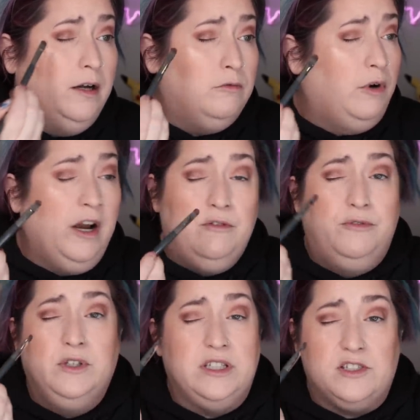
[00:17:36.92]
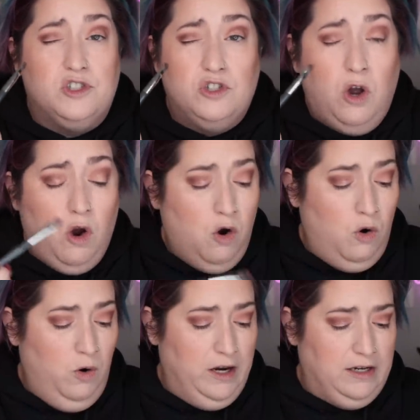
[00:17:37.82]
Rightfully
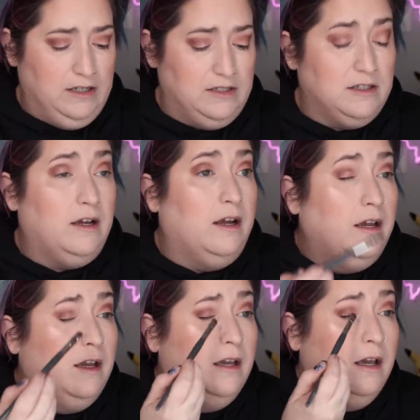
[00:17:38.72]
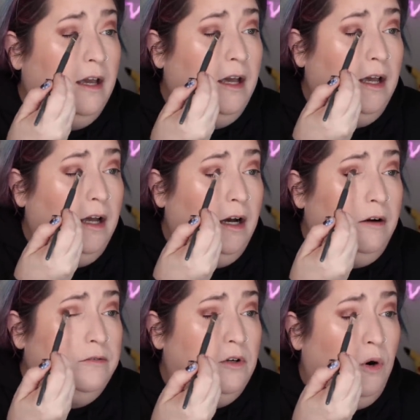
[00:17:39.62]
so. It is like,
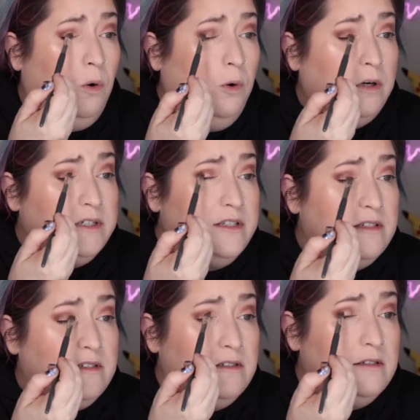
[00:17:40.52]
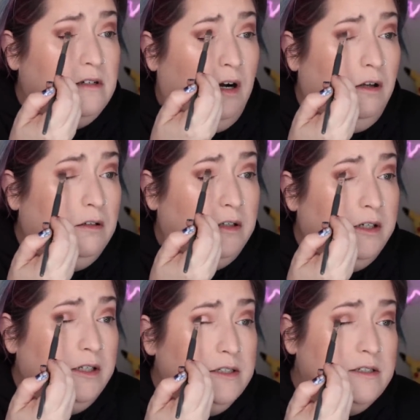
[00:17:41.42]
of course this is the color
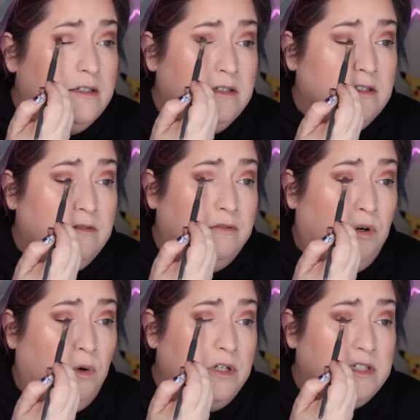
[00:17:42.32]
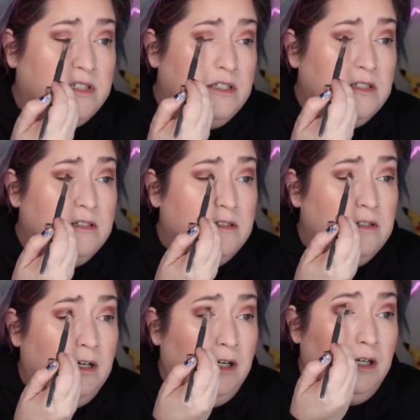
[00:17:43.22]
it is, because of course it is.
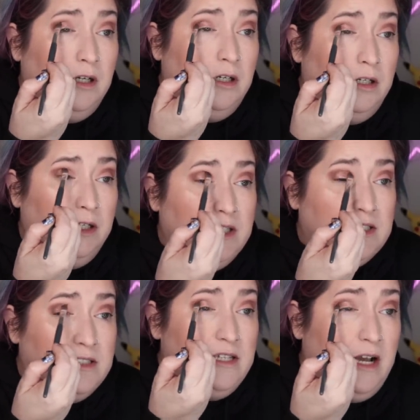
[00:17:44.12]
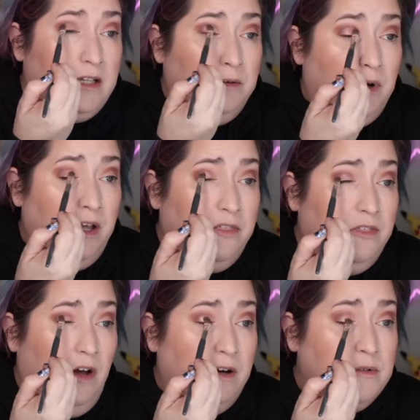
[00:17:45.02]
It's exactly what I
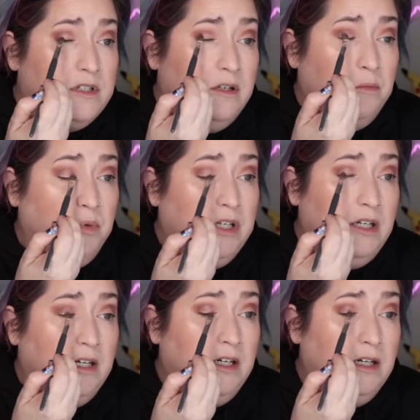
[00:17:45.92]
thought it was going to be.